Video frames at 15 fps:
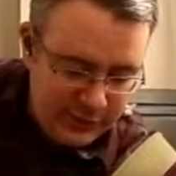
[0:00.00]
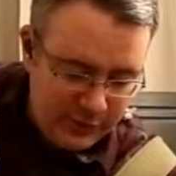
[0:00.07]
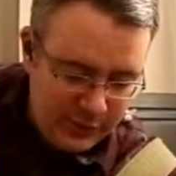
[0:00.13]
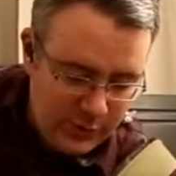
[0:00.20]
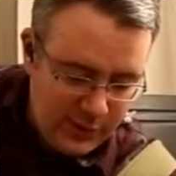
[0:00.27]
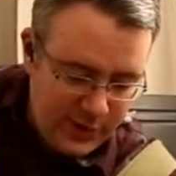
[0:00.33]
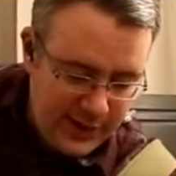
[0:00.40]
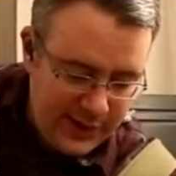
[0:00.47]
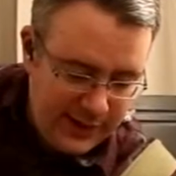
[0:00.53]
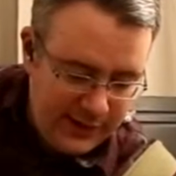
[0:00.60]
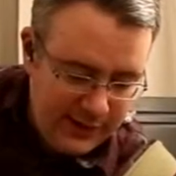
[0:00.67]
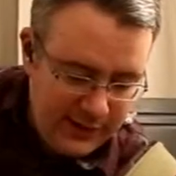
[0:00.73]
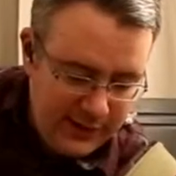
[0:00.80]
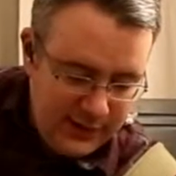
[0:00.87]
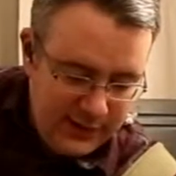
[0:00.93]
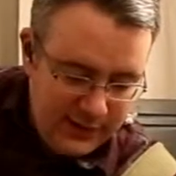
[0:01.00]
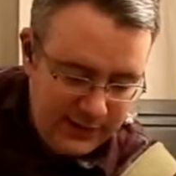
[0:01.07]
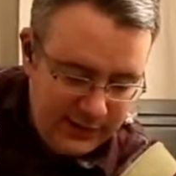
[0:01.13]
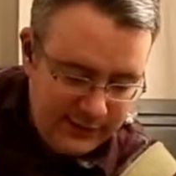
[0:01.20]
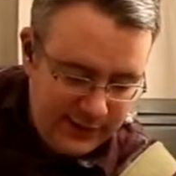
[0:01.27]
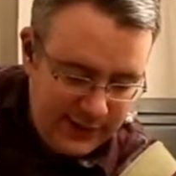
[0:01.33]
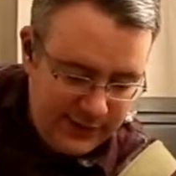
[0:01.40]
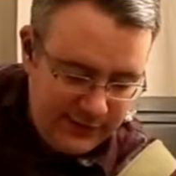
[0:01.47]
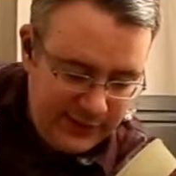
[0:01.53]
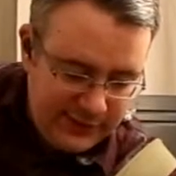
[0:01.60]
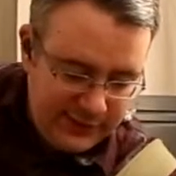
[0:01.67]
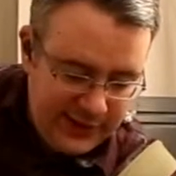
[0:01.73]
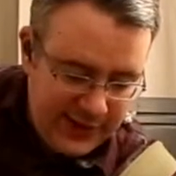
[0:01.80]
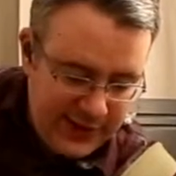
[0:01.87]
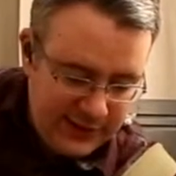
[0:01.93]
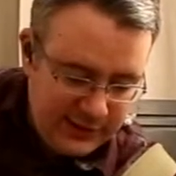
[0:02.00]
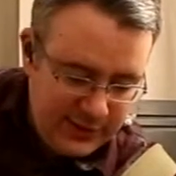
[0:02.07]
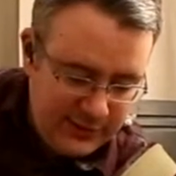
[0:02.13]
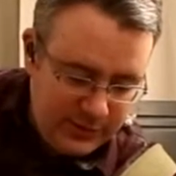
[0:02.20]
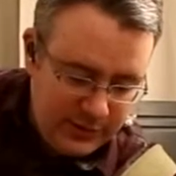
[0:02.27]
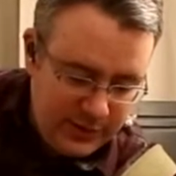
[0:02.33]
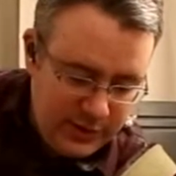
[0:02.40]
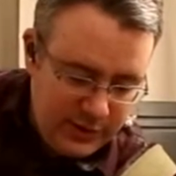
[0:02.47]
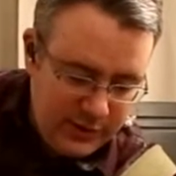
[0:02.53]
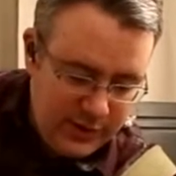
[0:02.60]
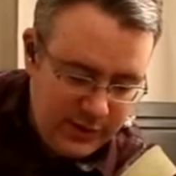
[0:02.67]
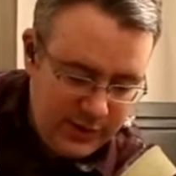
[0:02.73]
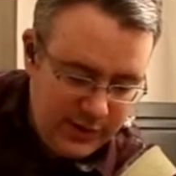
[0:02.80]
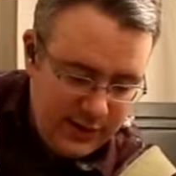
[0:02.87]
a little quiet because I have the attack level low.